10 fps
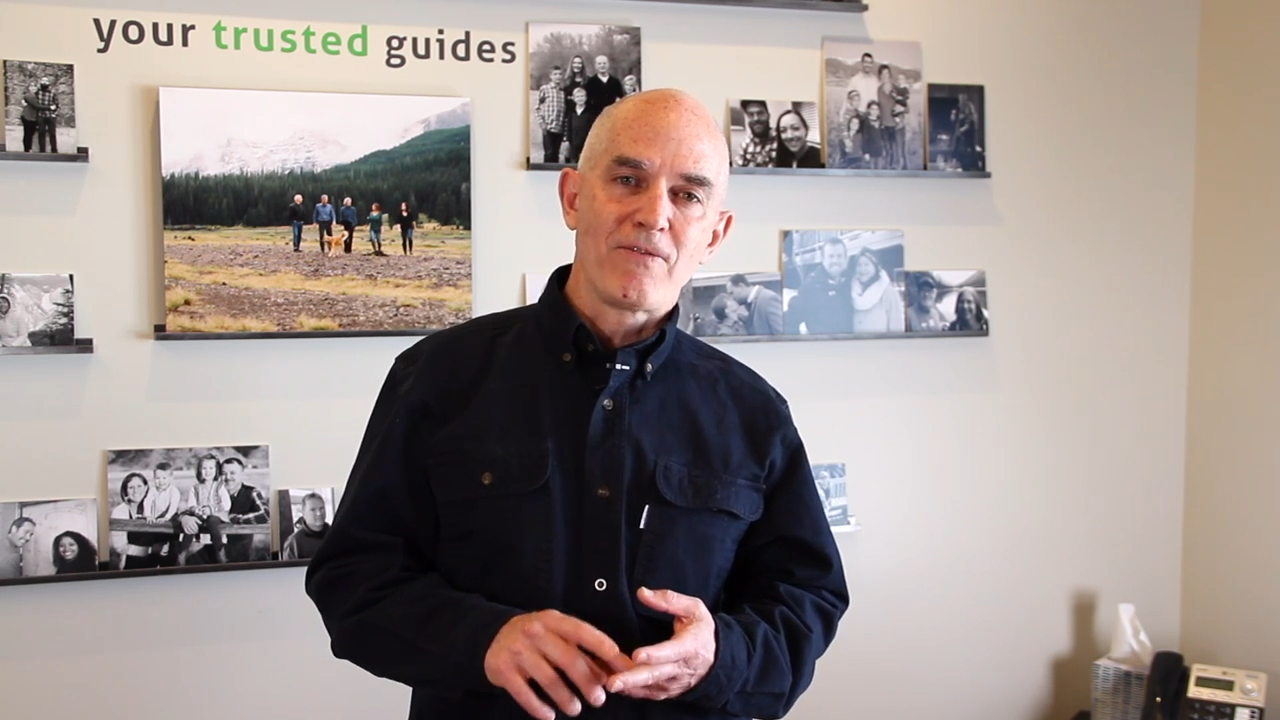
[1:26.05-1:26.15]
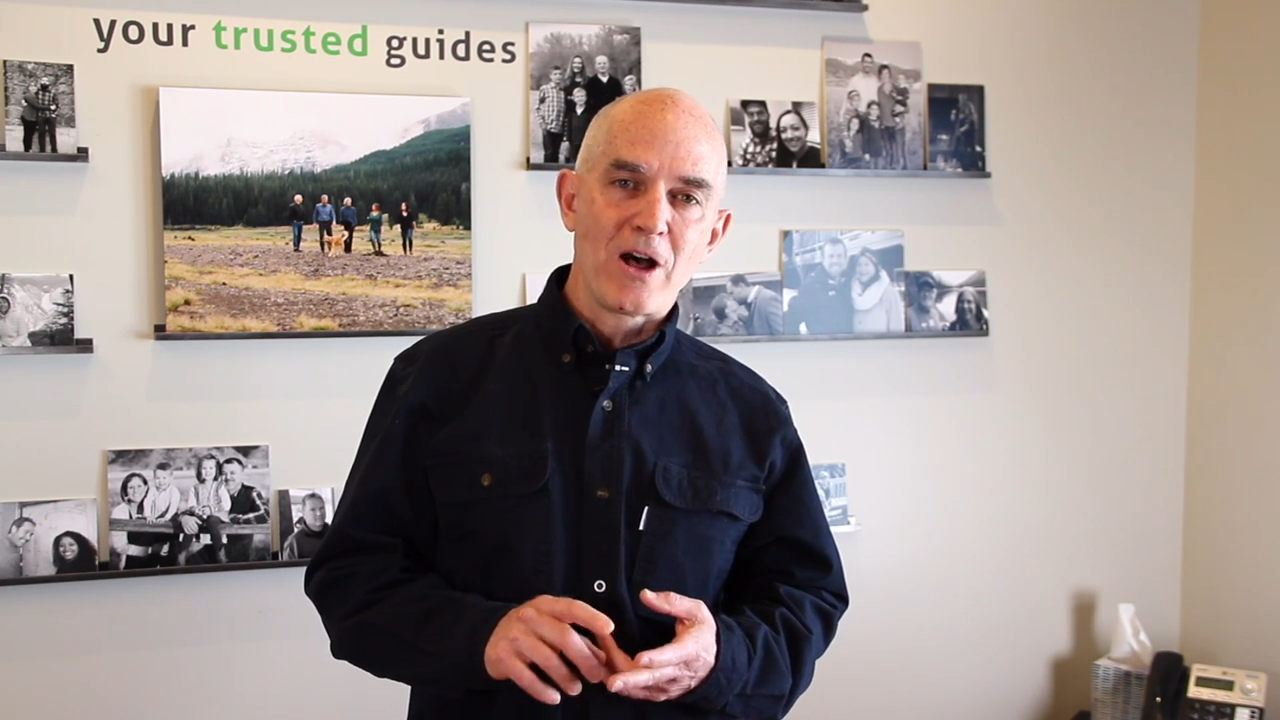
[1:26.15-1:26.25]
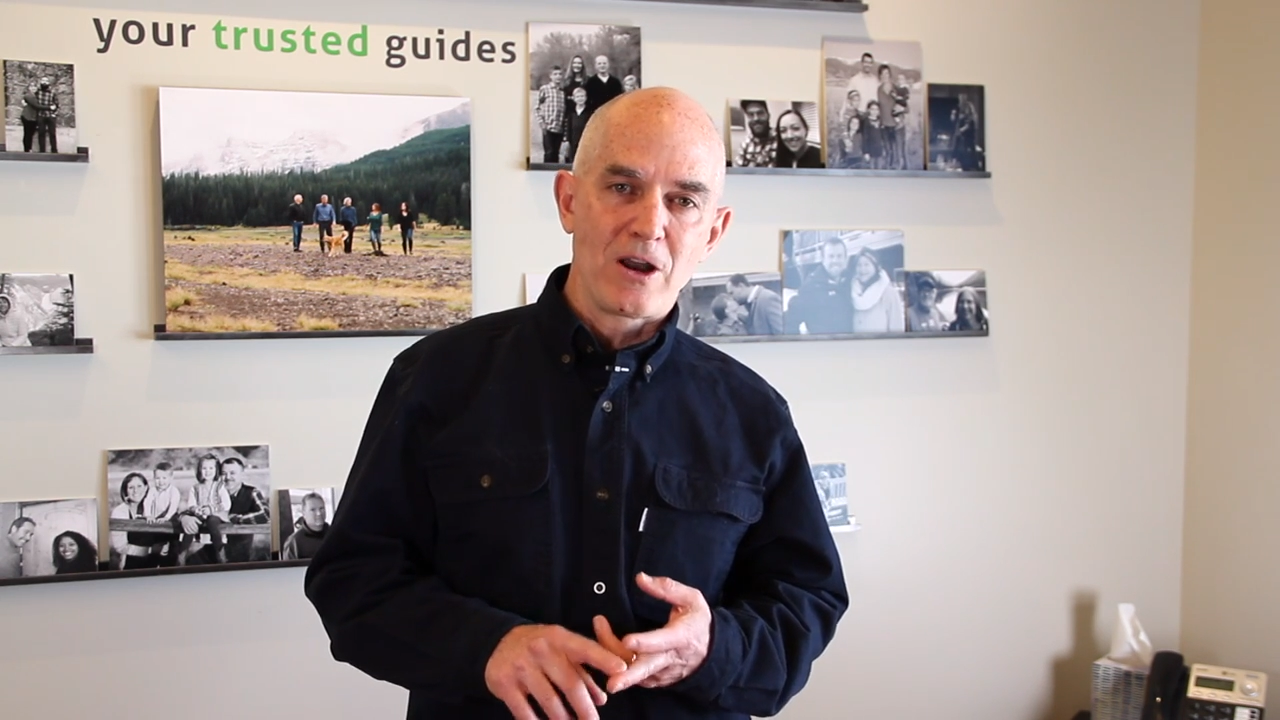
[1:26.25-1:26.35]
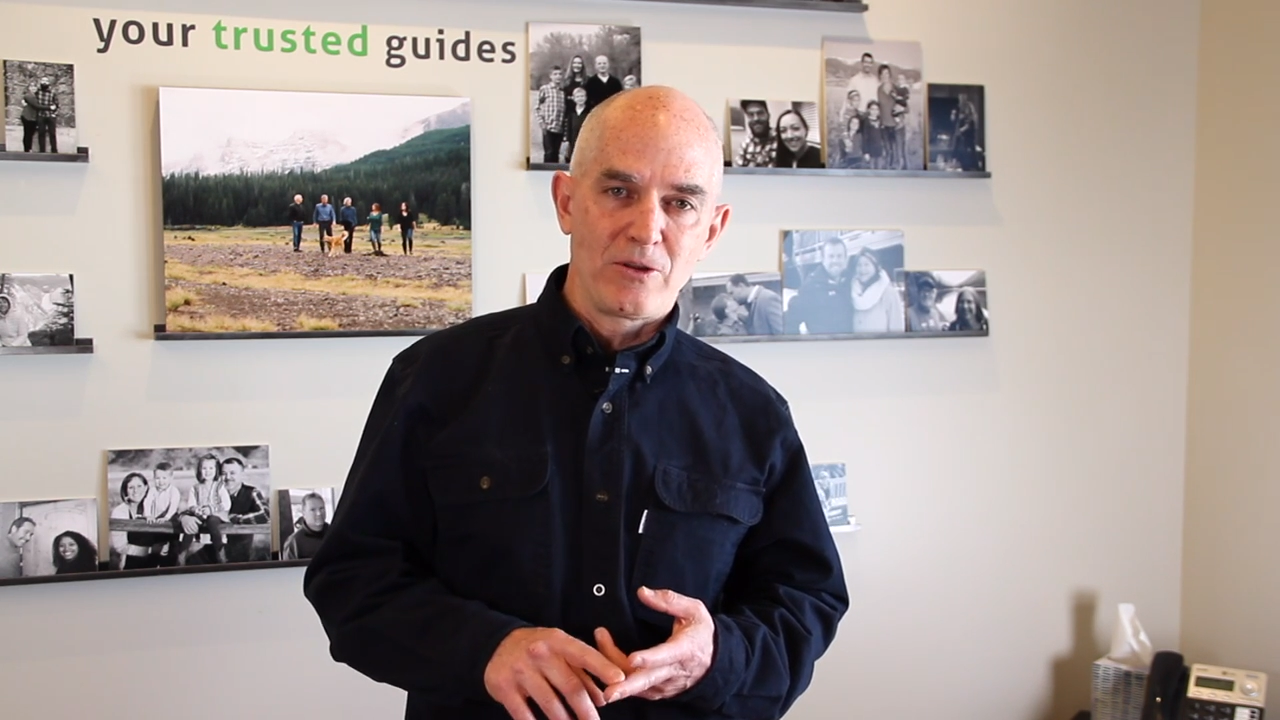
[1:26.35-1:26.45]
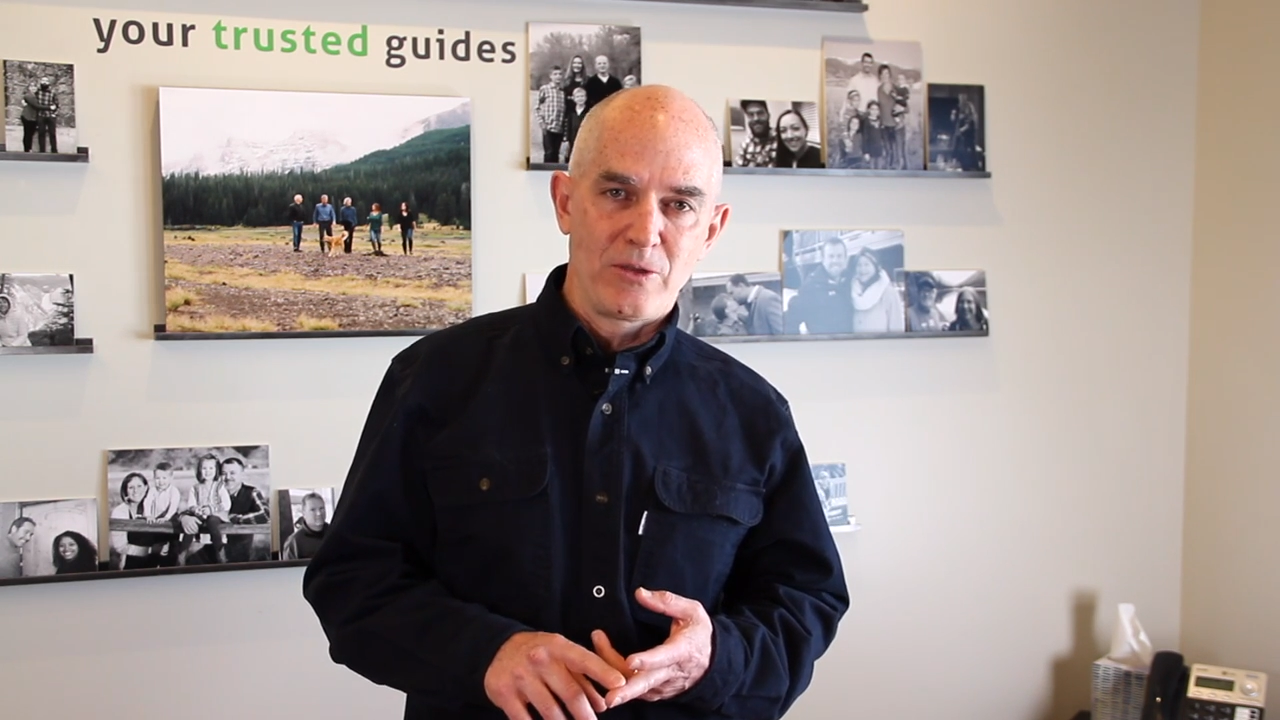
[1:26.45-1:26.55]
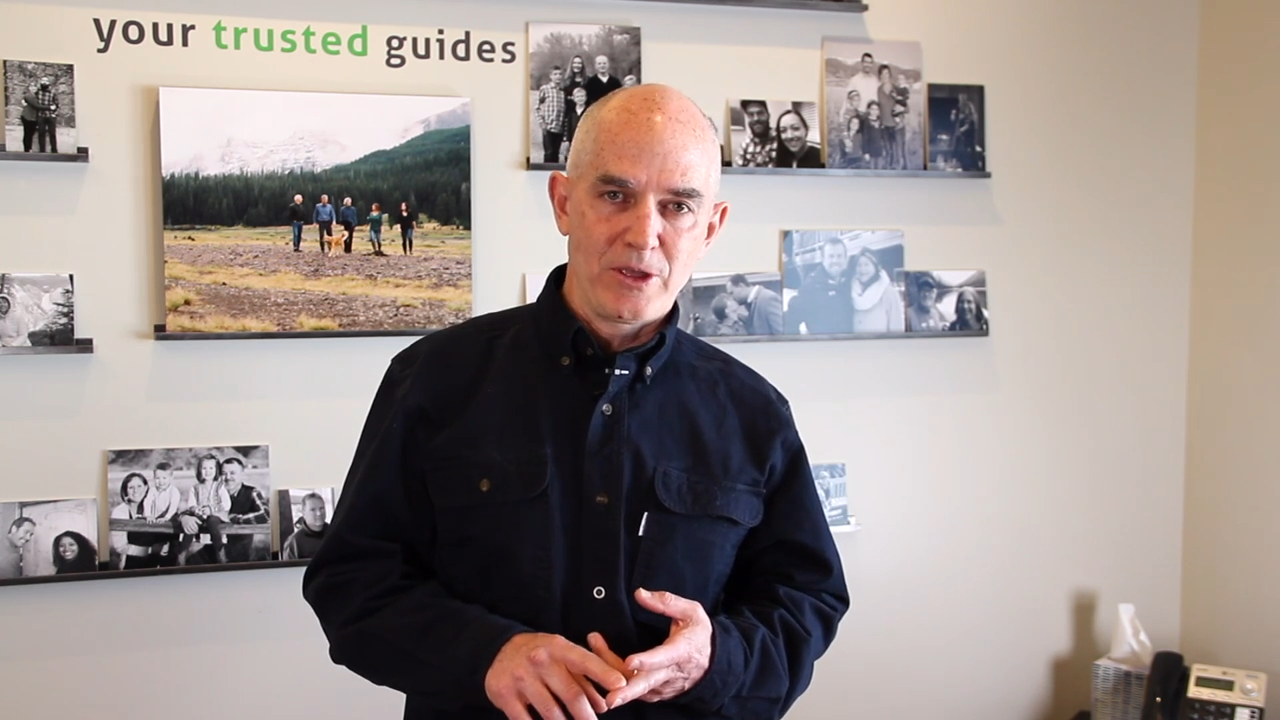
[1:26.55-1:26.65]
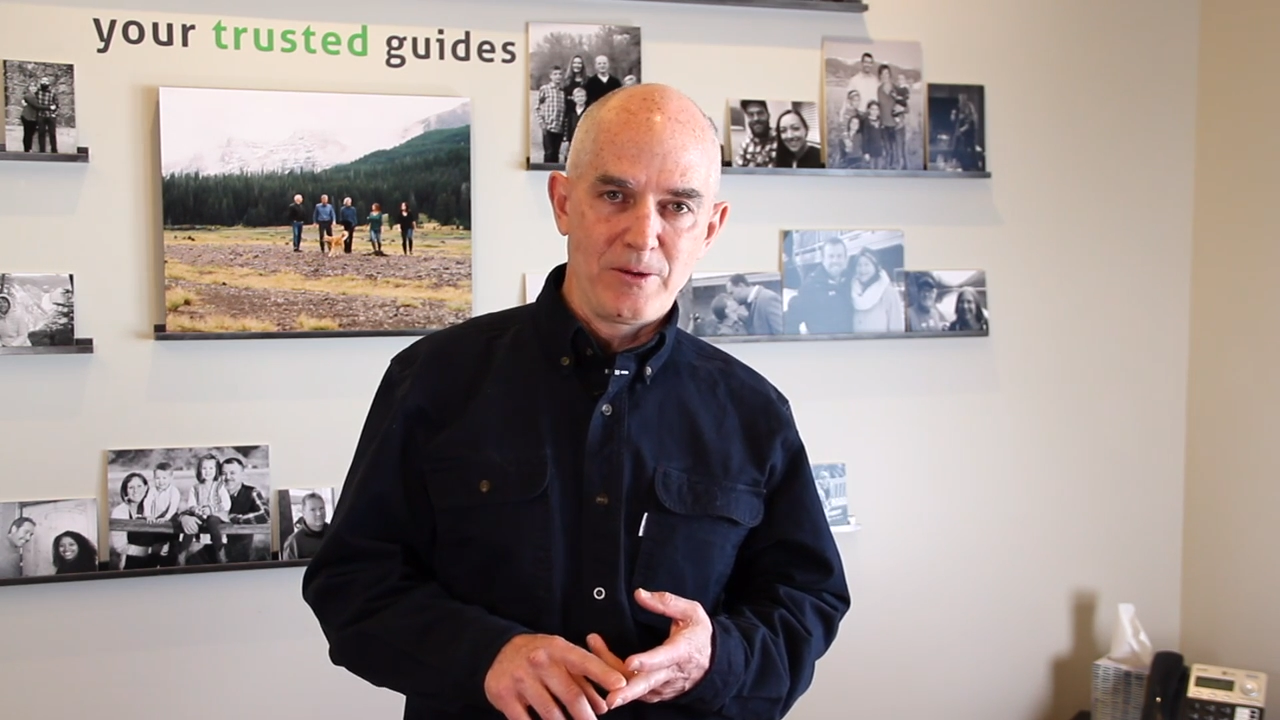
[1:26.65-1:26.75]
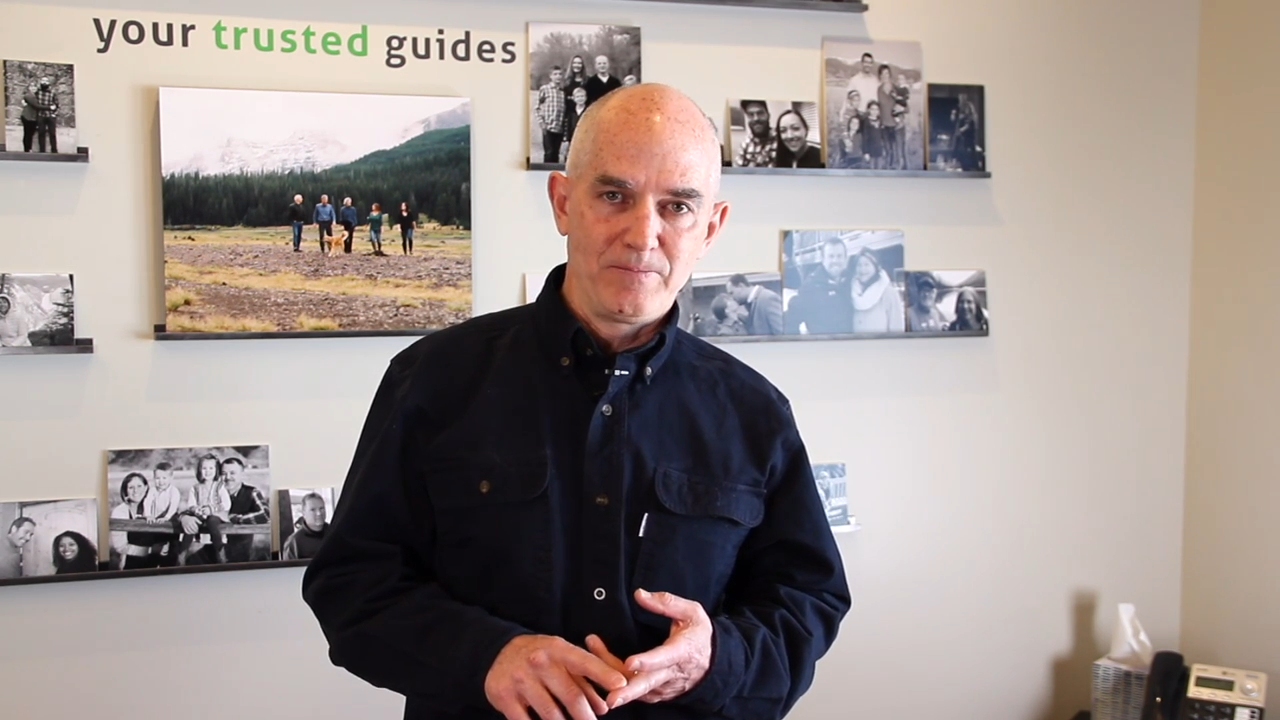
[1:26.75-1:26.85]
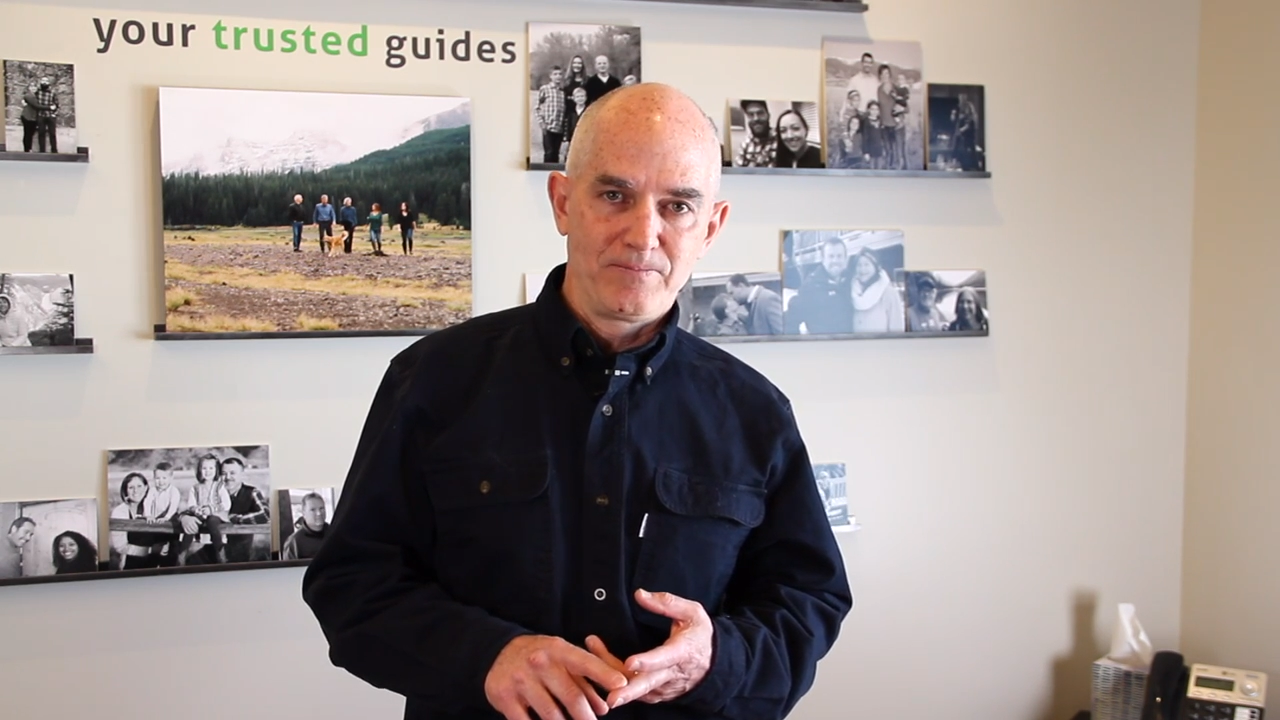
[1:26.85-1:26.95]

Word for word: follow them.